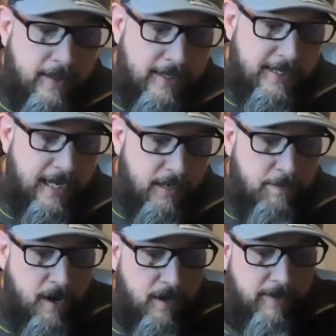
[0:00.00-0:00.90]
the
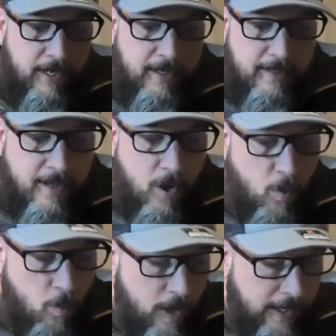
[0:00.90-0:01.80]
second part of it is,
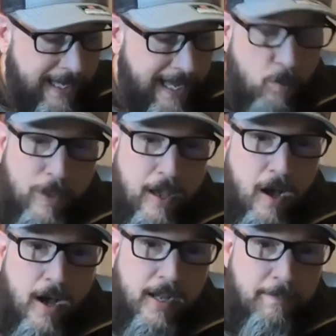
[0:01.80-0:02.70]
what can we
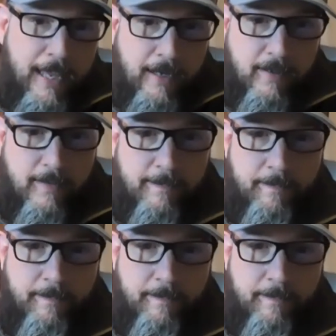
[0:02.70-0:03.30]
automate?